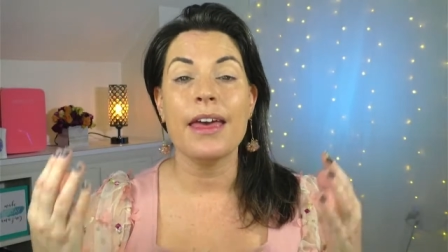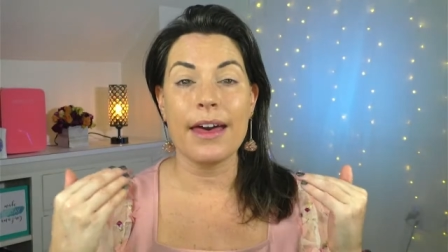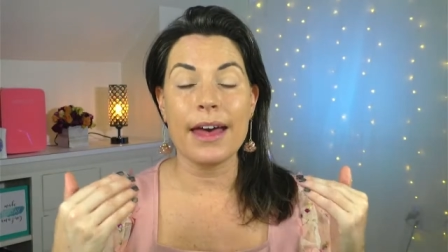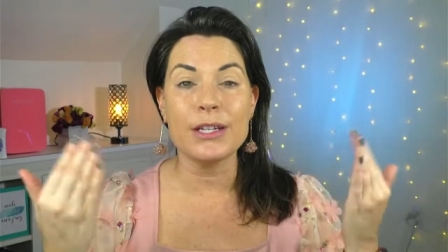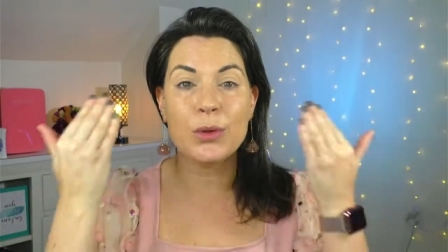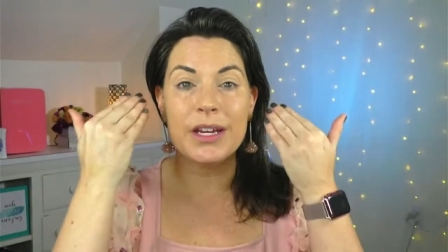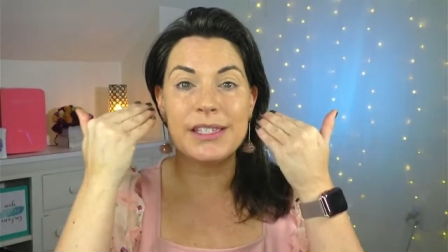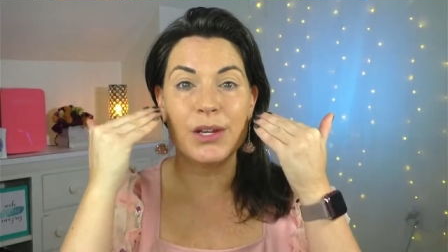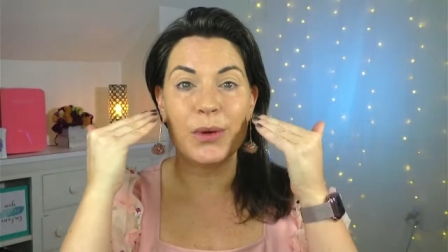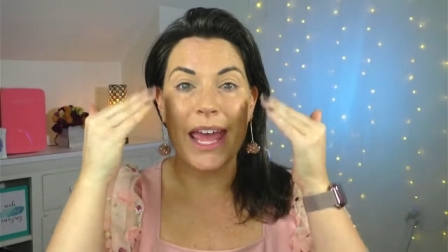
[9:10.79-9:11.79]
Contouring
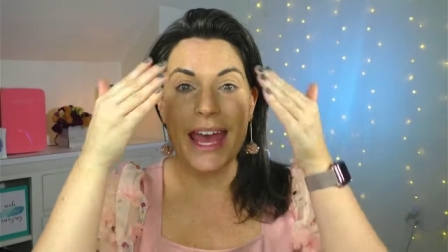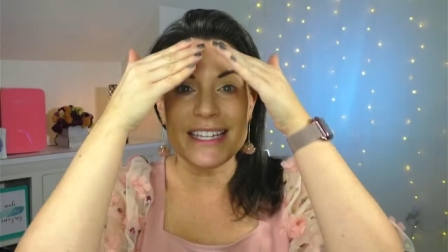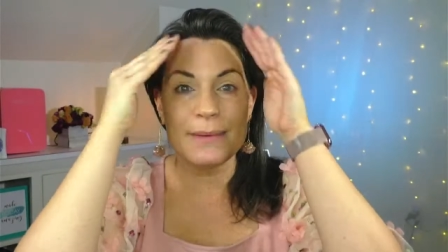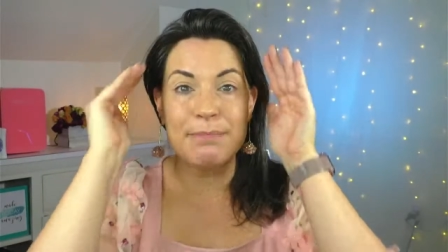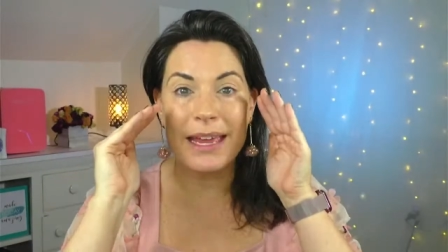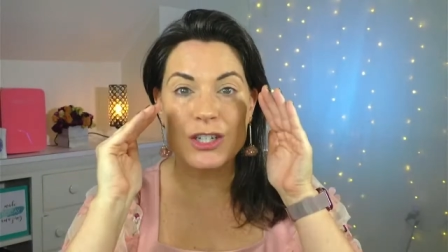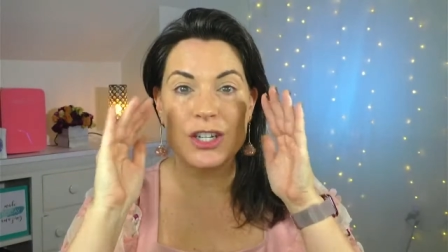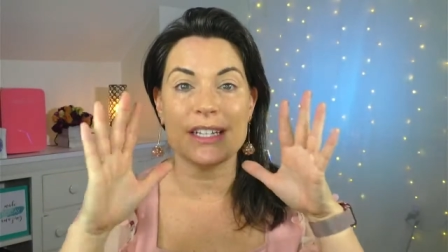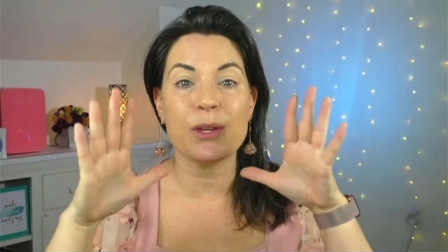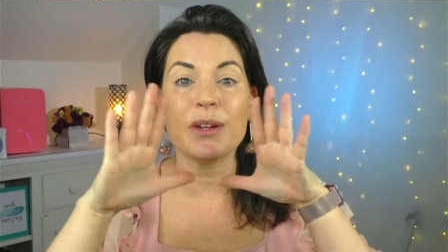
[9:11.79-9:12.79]
is going to add
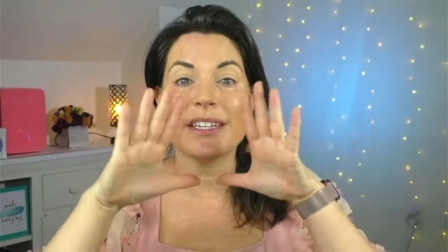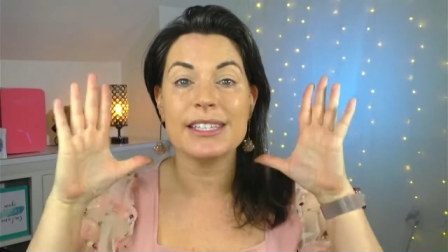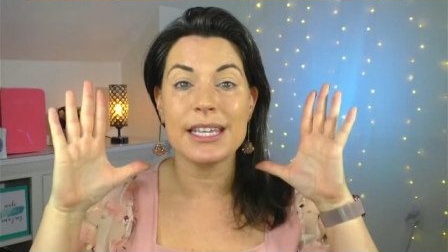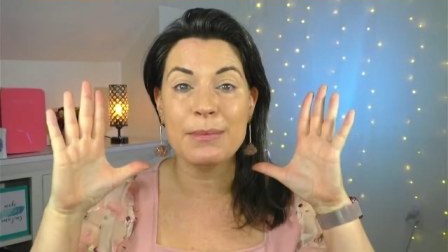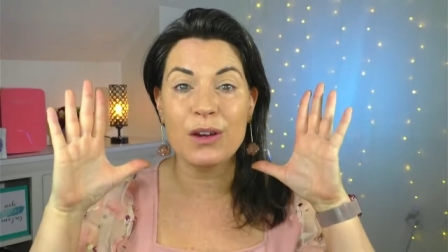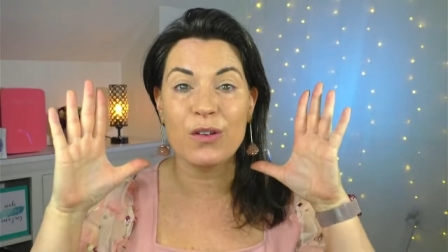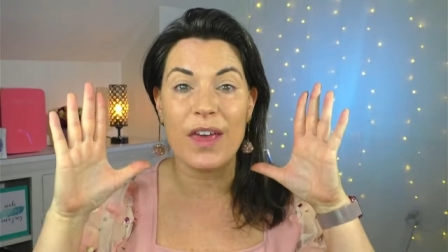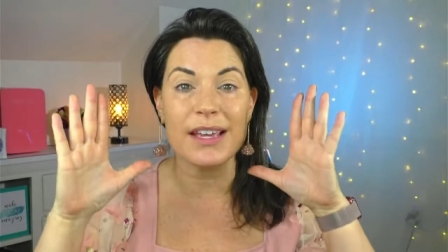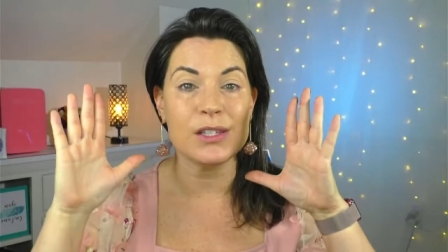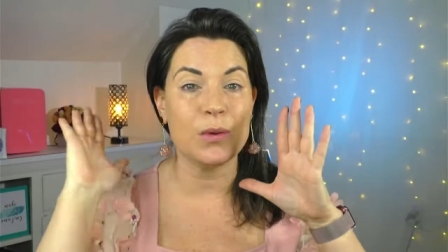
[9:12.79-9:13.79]
dimension. It's going to slim your
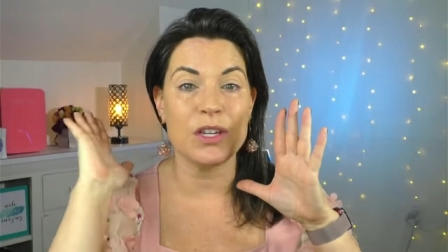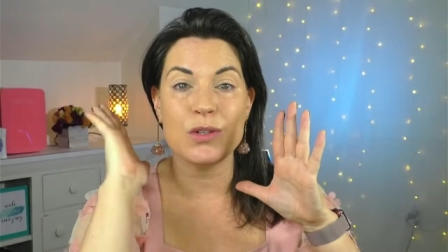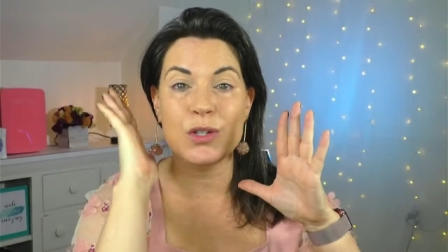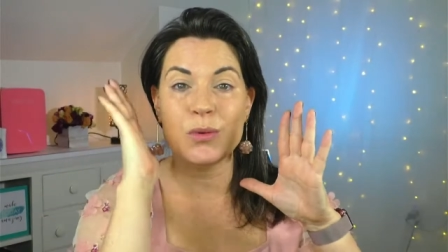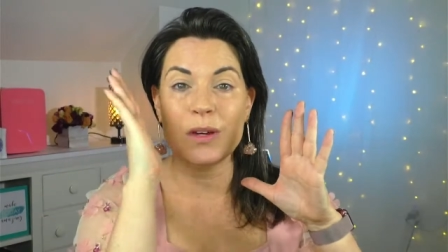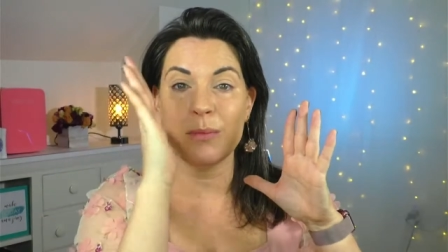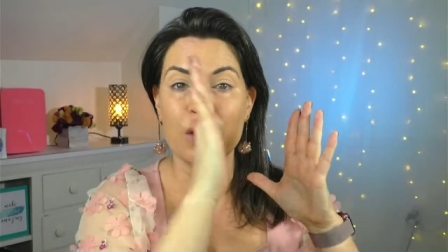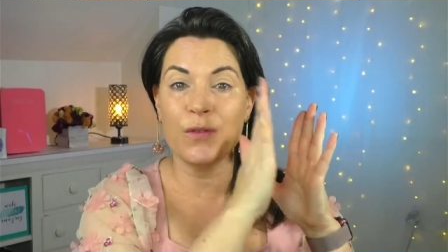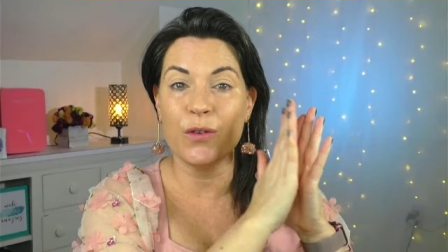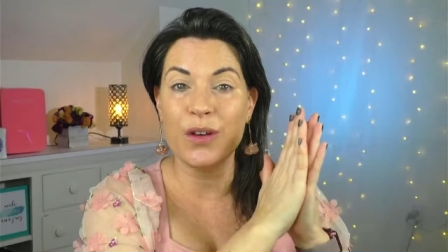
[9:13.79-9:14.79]
face. When you do it
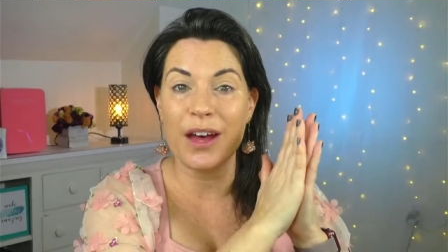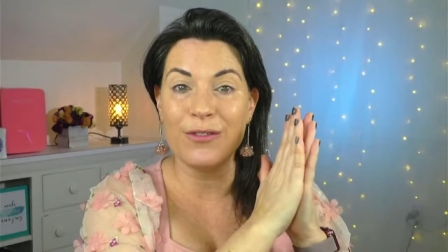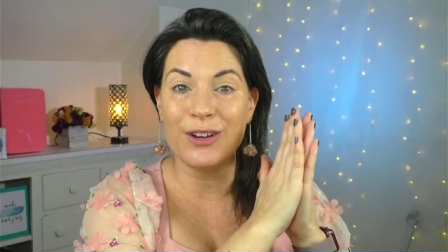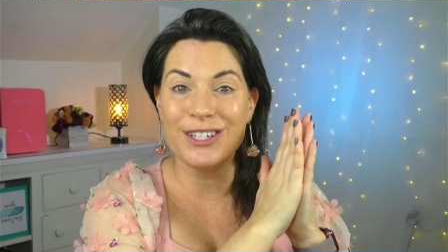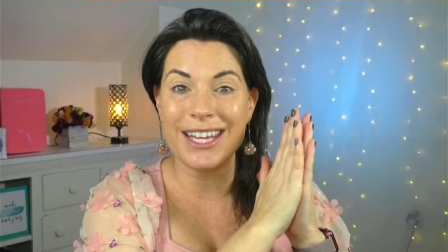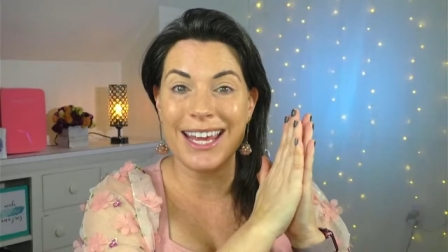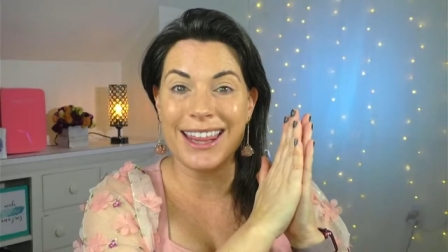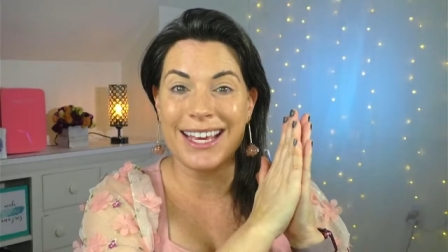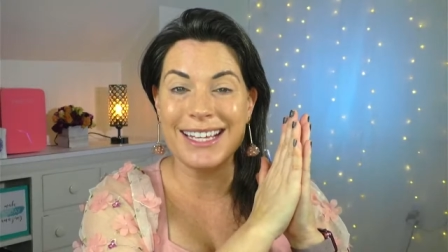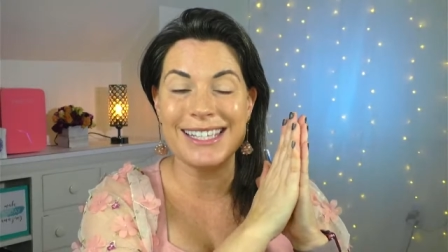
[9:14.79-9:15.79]
more full coverage like
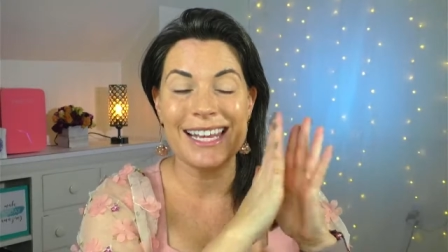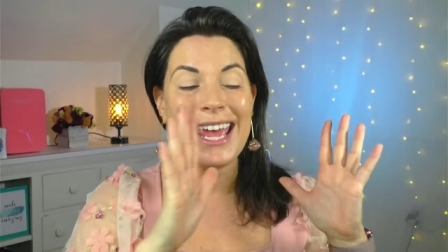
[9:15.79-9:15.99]
this,